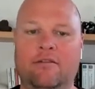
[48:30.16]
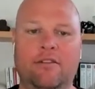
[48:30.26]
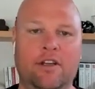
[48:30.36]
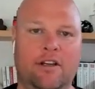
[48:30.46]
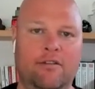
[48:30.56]

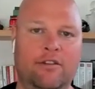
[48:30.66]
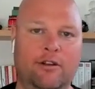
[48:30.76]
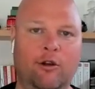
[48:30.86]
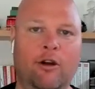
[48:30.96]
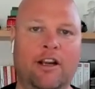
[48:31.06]
the
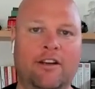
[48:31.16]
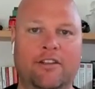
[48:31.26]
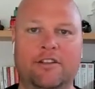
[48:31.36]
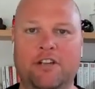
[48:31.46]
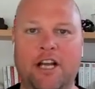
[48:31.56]

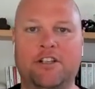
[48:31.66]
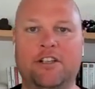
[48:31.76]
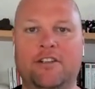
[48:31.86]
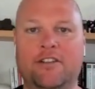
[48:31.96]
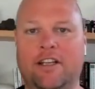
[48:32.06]
lawyers and
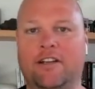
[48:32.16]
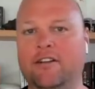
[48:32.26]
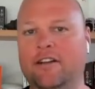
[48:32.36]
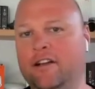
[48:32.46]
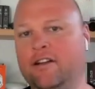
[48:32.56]
judges
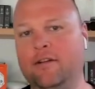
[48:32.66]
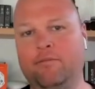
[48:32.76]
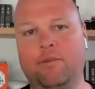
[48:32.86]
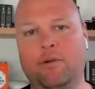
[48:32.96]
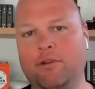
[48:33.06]
and
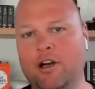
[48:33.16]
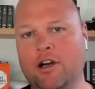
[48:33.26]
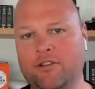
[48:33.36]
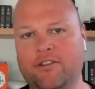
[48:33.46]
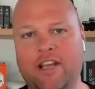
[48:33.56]
bar
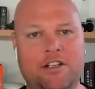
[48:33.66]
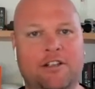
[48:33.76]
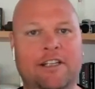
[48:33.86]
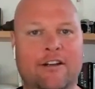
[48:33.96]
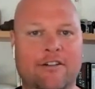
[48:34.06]

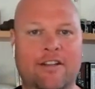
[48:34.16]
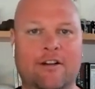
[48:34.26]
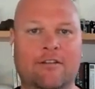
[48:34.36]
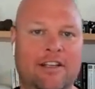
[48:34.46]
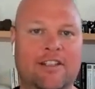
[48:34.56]
association leaders
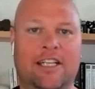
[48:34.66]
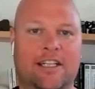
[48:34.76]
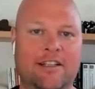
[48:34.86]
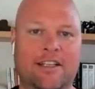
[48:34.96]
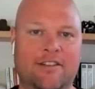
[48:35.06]
that are
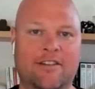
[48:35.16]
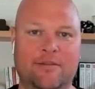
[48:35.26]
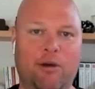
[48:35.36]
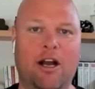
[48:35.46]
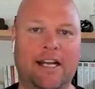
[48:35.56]
listening to this
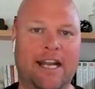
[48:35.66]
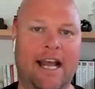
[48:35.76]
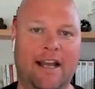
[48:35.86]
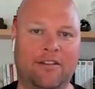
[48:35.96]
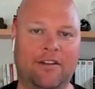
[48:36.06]

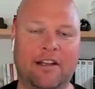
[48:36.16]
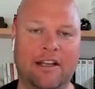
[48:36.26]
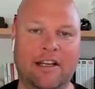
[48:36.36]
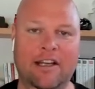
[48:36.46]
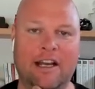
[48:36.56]
podcast
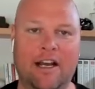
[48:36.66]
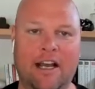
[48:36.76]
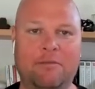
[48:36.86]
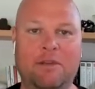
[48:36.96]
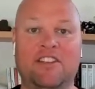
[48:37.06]

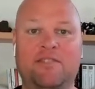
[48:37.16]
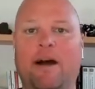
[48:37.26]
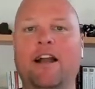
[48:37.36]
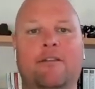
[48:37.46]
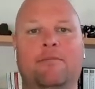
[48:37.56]
have been
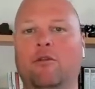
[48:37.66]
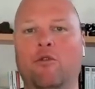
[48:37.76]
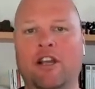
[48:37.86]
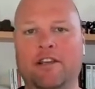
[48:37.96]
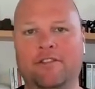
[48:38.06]
inspired by
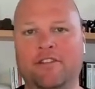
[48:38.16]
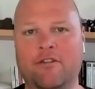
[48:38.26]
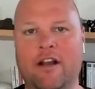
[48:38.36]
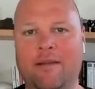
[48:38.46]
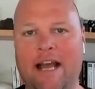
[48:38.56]
what you've
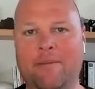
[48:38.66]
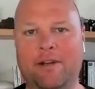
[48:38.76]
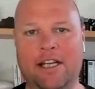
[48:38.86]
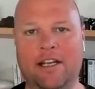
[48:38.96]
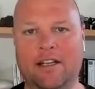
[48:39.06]
described
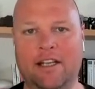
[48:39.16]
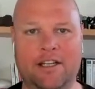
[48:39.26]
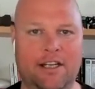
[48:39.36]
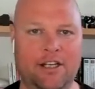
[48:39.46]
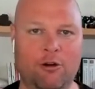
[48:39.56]
happening
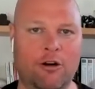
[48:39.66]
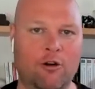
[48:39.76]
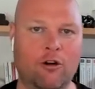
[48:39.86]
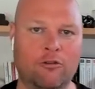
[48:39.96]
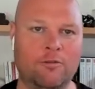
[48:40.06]
in your
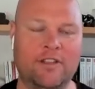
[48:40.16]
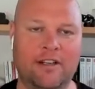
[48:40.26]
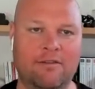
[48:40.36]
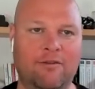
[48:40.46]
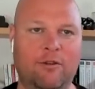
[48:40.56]
courtrooms
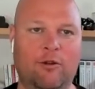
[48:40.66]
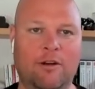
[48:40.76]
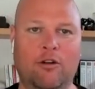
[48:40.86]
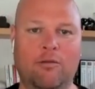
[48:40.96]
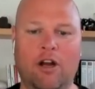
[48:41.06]
and in
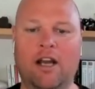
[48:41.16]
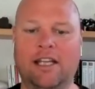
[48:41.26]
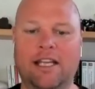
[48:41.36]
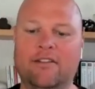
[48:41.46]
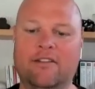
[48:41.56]
Florida more
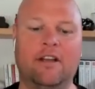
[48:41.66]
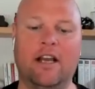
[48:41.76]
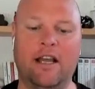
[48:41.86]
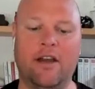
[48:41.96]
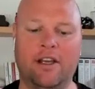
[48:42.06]
broadly. It's,
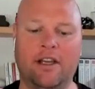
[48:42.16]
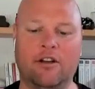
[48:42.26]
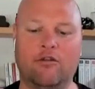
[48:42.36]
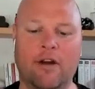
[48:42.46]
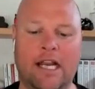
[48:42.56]
I think, a
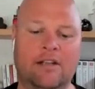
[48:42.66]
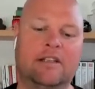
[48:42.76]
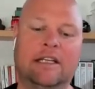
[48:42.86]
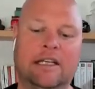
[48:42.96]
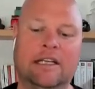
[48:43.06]

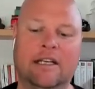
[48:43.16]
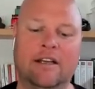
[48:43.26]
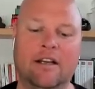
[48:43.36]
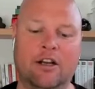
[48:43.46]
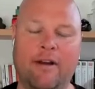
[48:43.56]

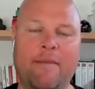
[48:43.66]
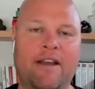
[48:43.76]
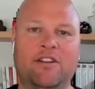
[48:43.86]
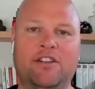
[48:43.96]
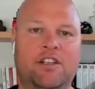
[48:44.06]
great
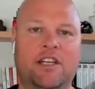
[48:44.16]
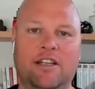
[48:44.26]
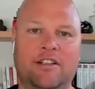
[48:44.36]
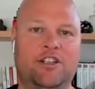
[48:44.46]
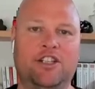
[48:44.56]
message
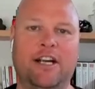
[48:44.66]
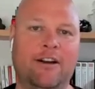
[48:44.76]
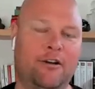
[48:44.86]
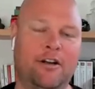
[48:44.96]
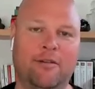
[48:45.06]
to
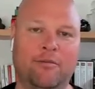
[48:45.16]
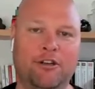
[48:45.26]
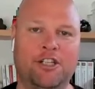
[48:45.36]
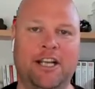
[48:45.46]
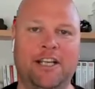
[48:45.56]
share out, and
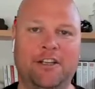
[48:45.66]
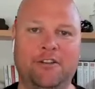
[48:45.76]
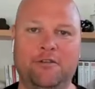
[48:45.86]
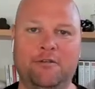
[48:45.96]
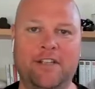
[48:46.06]
appreciate
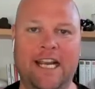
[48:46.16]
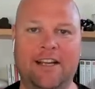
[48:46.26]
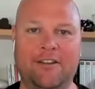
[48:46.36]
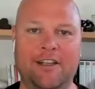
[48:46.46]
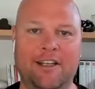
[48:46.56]
you
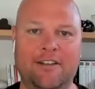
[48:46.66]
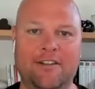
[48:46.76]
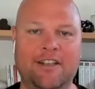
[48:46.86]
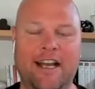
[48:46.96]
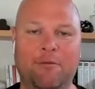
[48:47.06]
taking
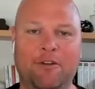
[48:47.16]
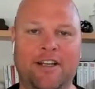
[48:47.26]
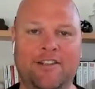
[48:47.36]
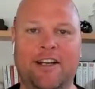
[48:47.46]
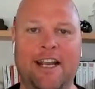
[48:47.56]
the time with
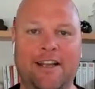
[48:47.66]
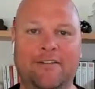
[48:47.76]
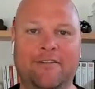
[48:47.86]
us today.